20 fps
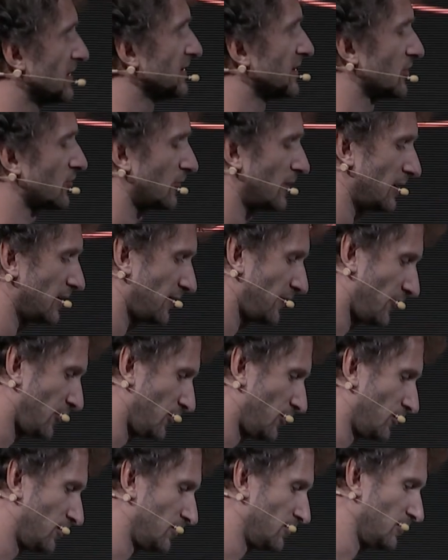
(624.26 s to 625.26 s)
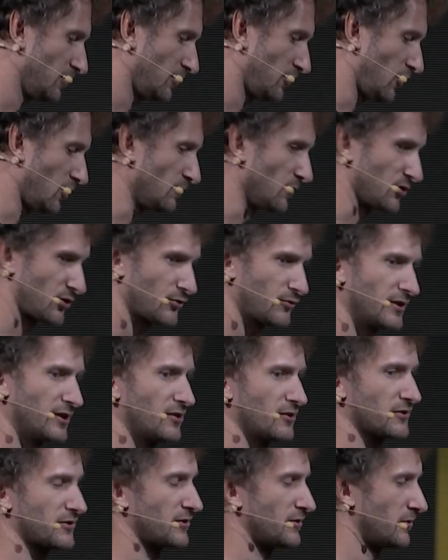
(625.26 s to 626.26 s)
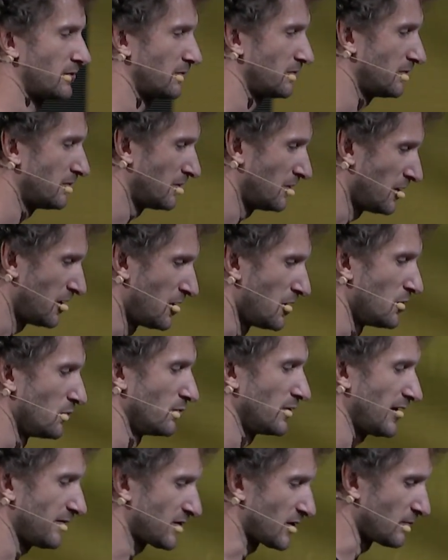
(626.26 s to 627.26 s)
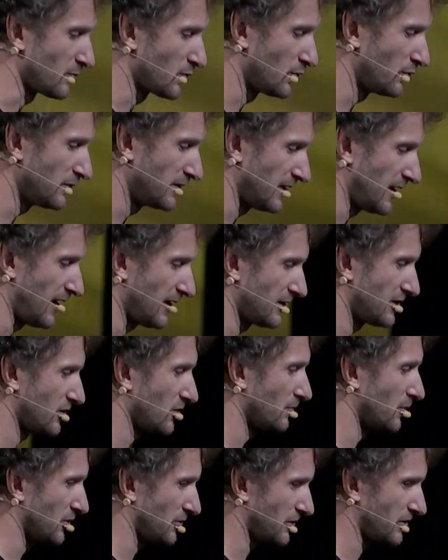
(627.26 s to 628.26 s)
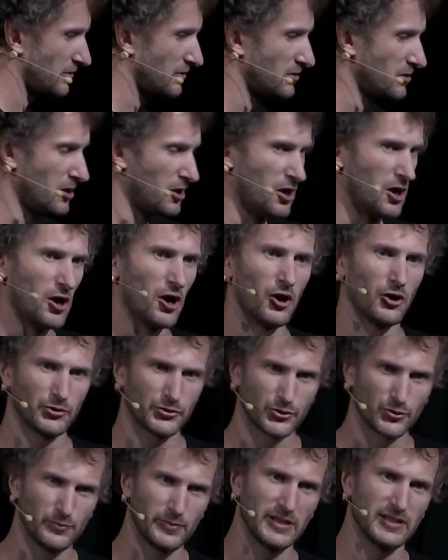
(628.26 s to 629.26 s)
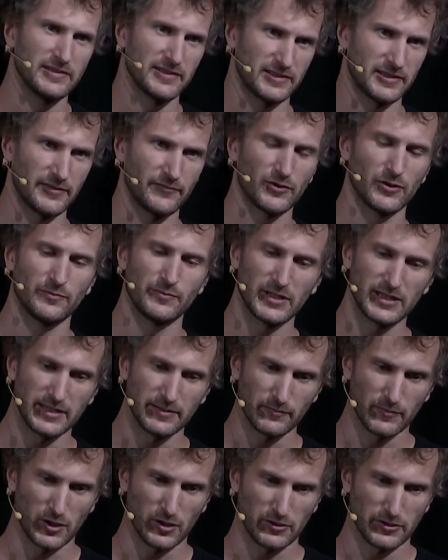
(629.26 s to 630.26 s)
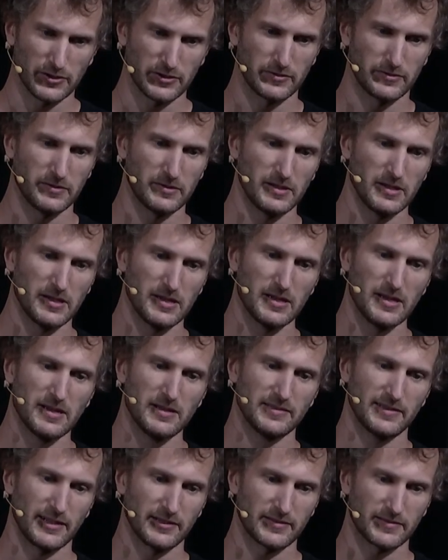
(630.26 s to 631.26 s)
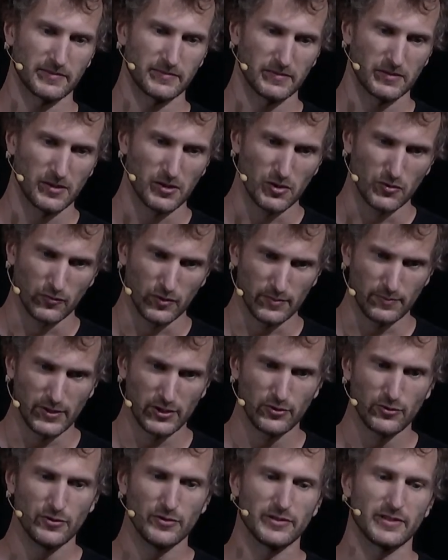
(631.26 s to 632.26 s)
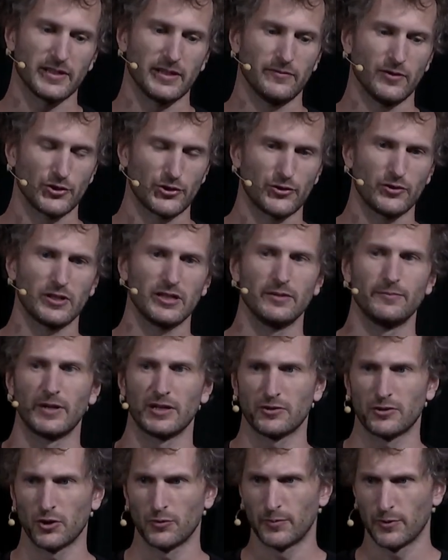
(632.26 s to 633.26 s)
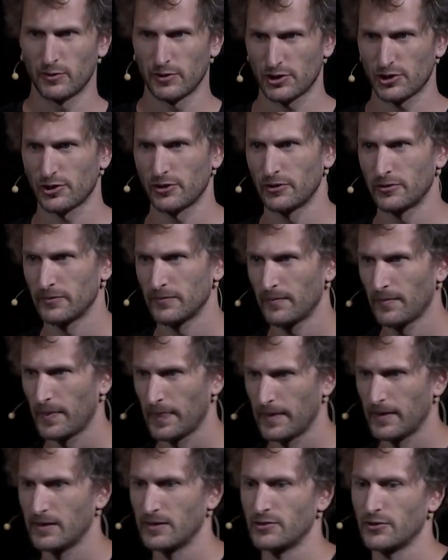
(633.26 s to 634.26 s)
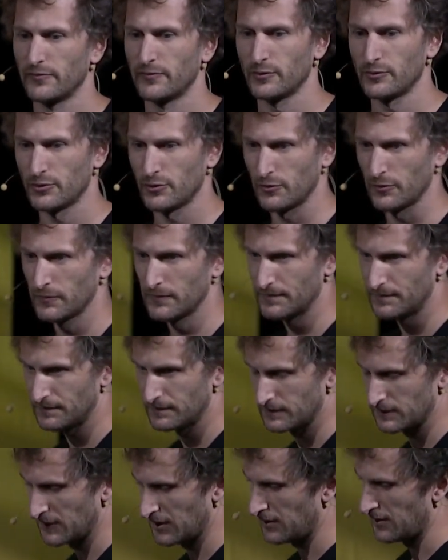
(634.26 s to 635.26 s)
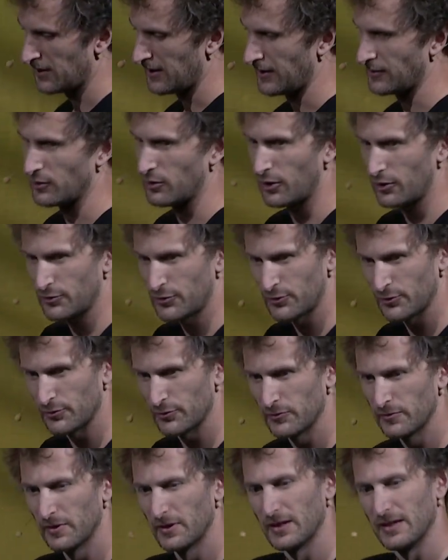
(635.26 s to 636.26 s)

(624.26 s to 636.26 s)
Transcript: this wallet for almost 3 years now, we have some good idea about how to build these different building blocks that will be used eventually by corporations in the future, and how to